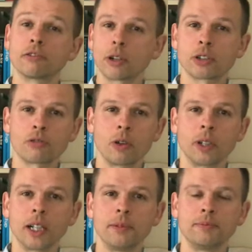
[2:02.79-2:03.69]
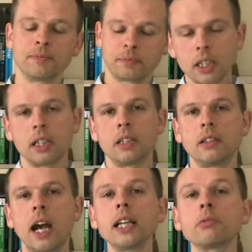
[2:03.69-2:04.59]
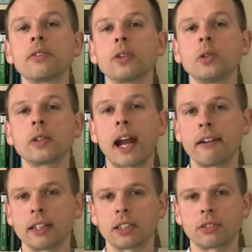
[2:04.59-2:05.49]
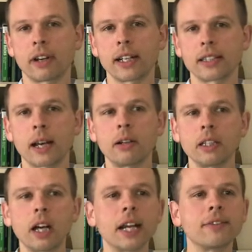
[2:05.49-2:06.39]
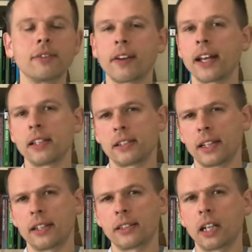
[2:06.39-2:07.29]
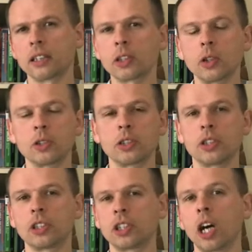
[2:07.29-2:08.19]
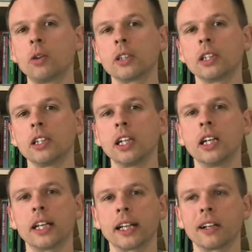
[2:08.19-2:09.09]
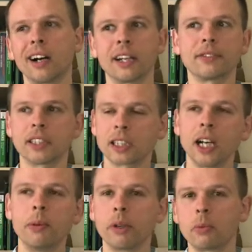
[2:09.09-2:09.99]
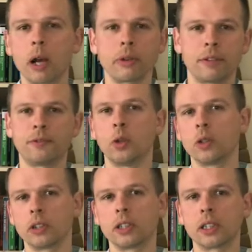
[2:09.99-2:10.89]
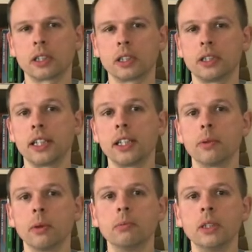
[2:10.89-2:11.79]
grow stronger. As with all character traits, our life events and unconscious childhood learning kind of determine where we fall on the continuum.